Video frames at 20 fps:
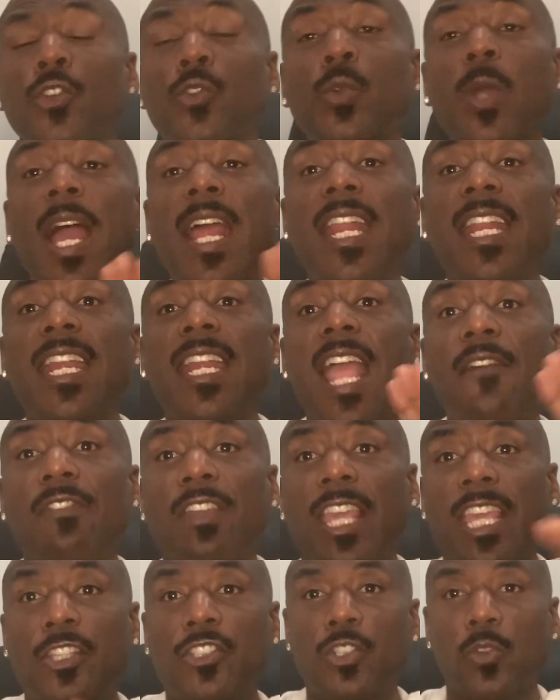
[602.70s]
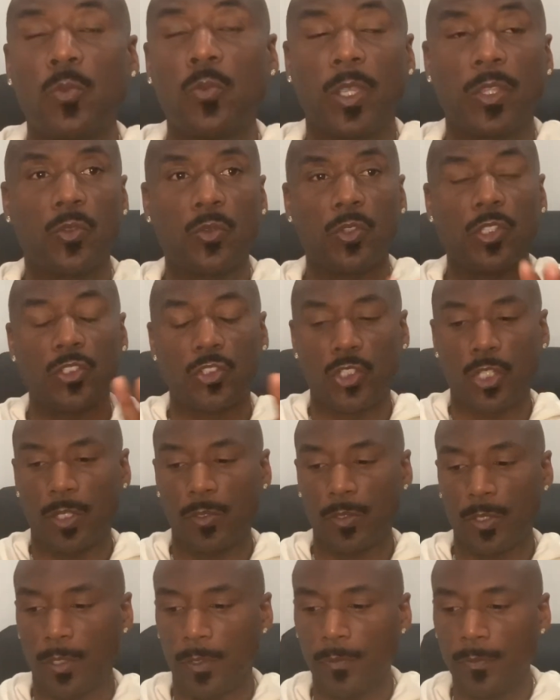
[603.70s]
you're trying to navigate your way through the
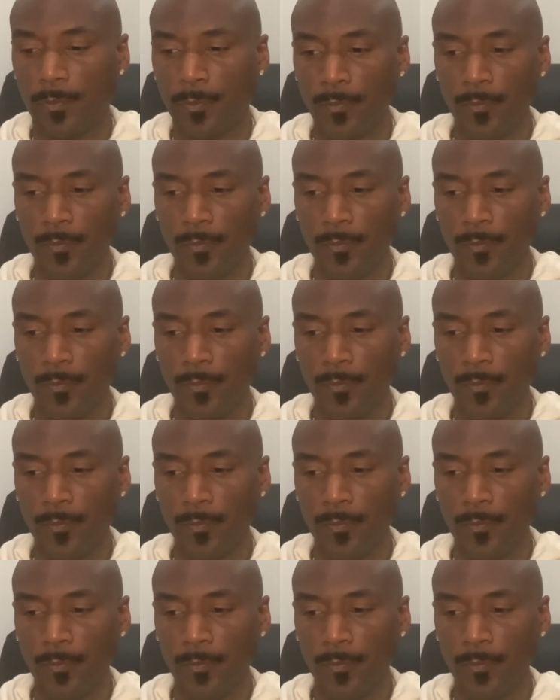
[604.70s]
jungle.